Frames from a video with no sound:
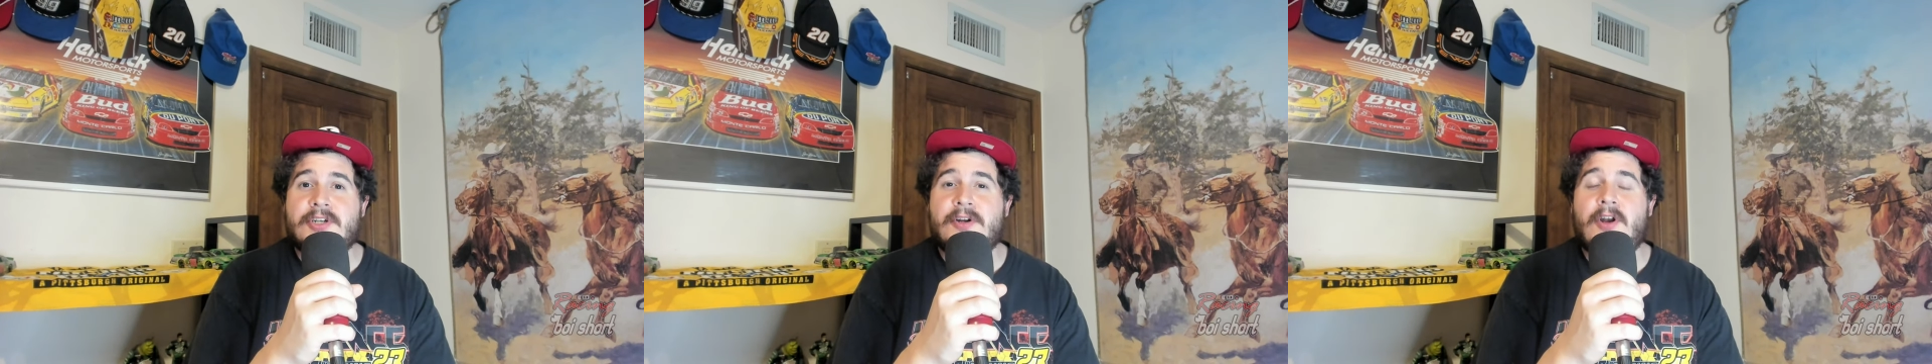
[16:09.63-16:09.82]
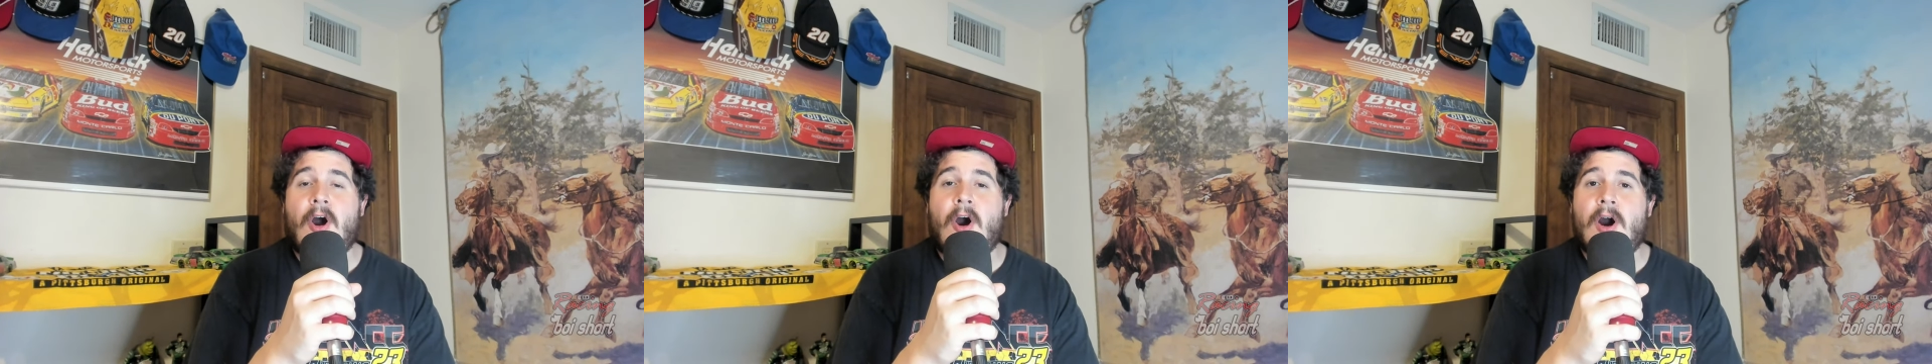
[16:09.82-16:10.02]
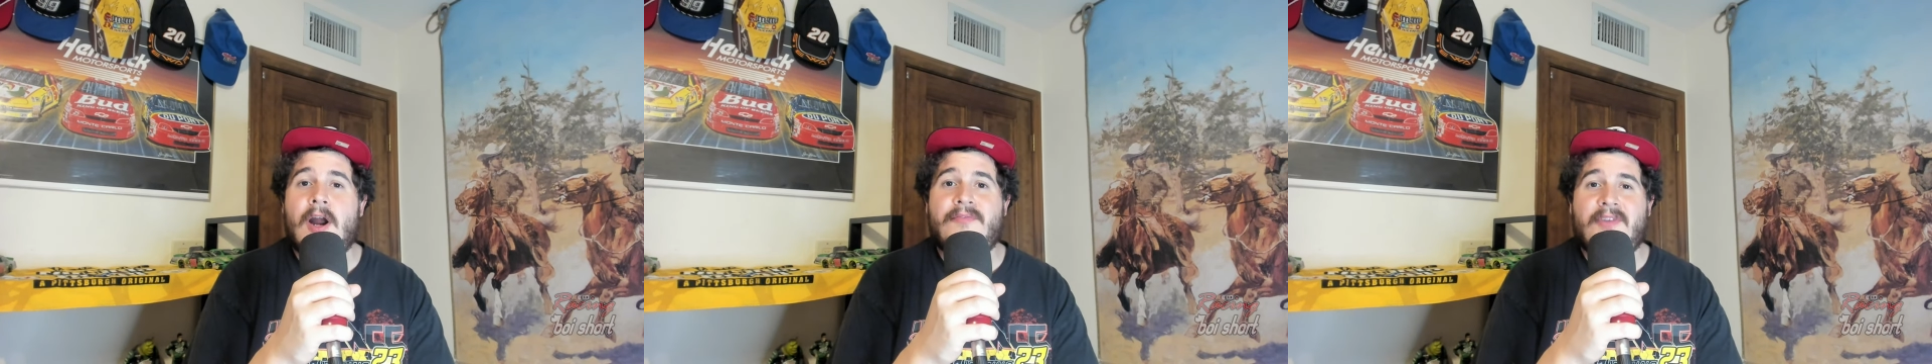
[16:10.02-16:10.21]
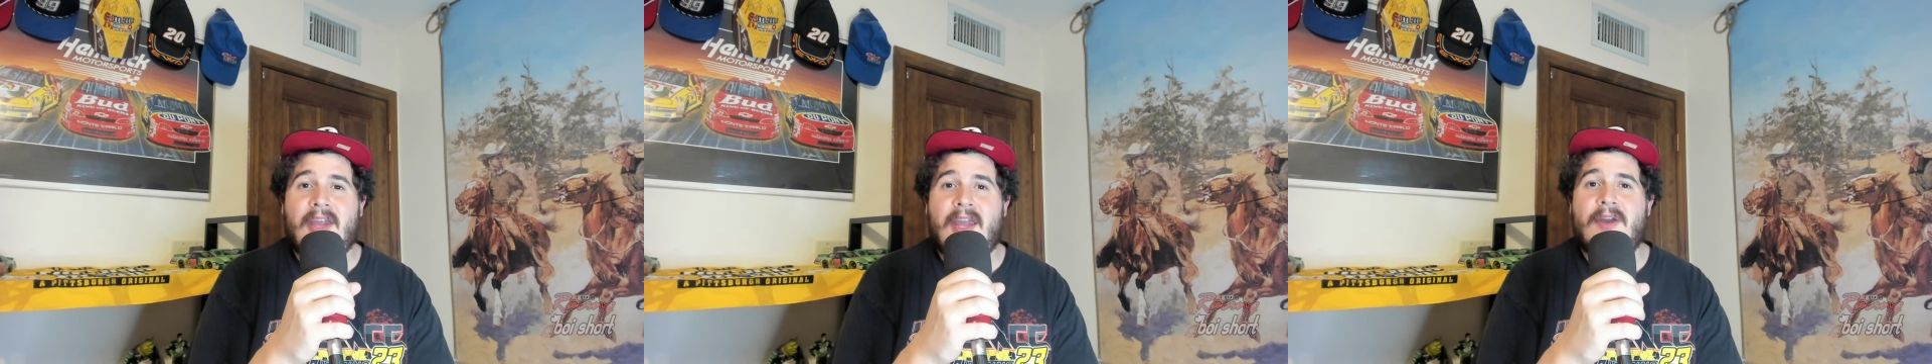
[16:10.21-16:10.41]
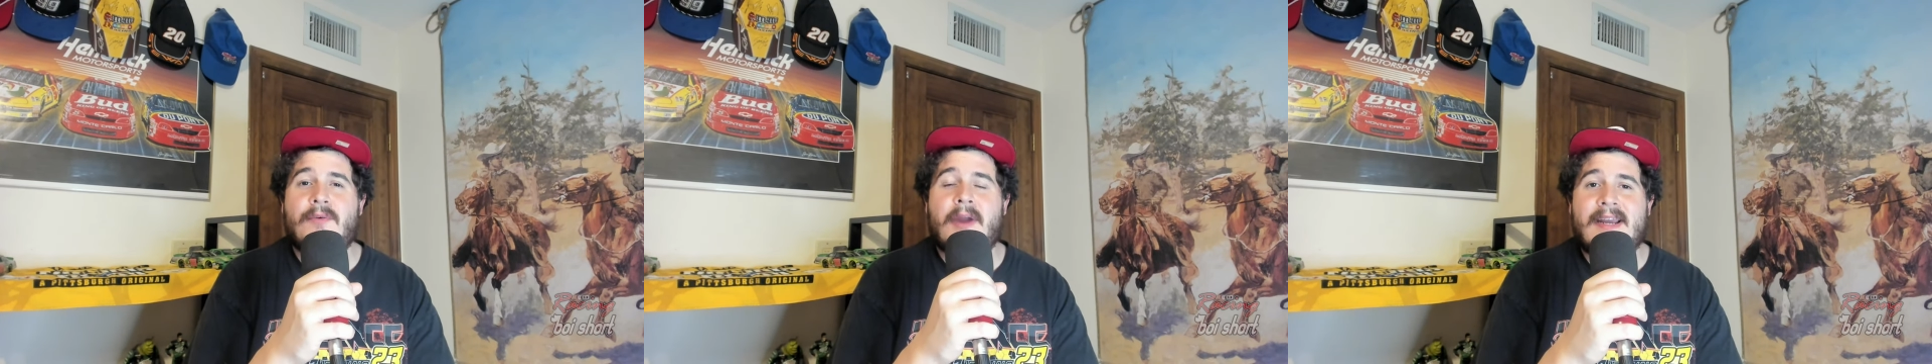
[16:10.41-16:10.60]
and
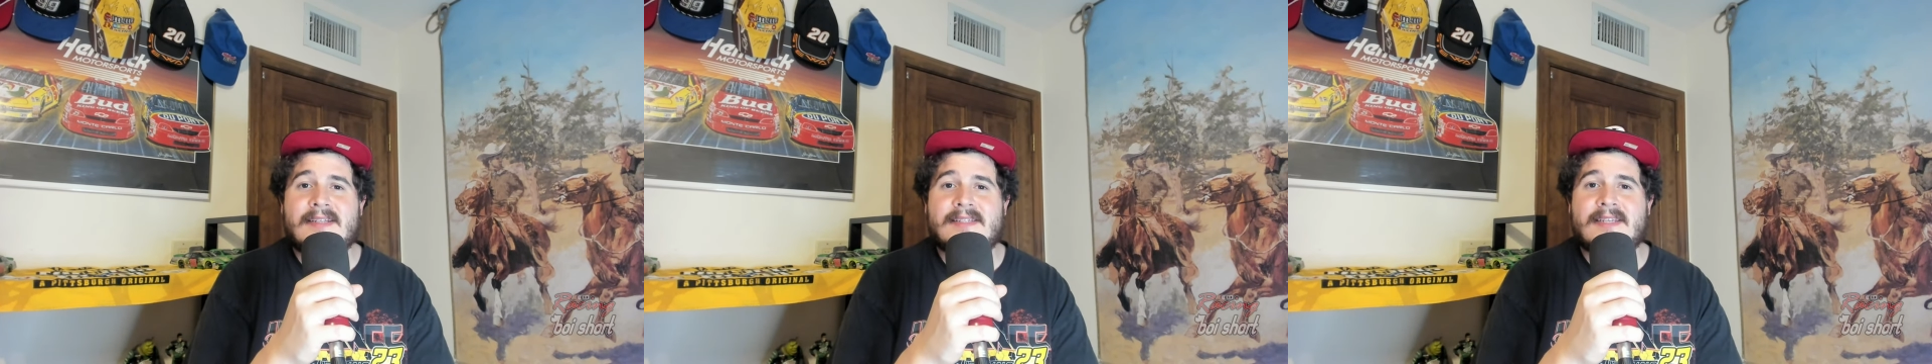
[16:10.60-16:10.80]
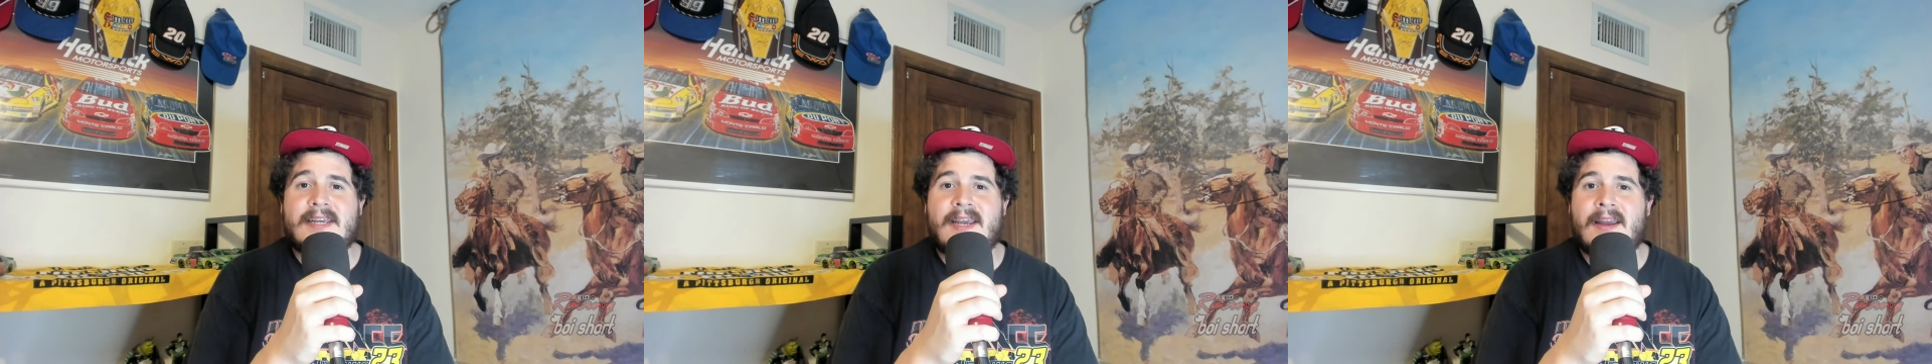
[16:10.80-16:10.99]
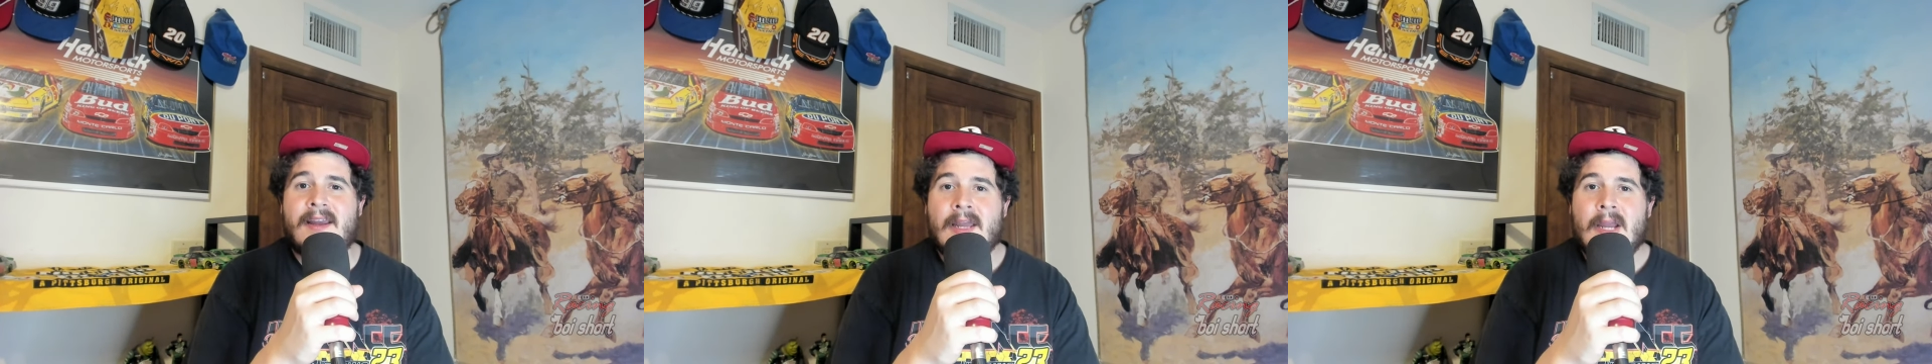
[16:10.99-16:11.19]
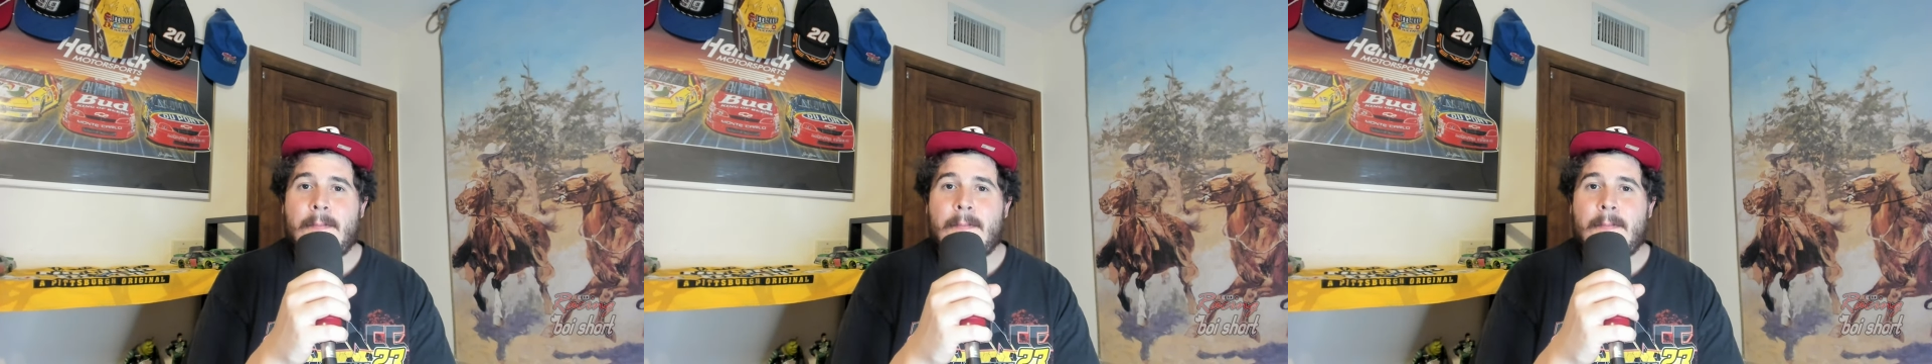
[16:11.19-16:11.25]
RFK Racing,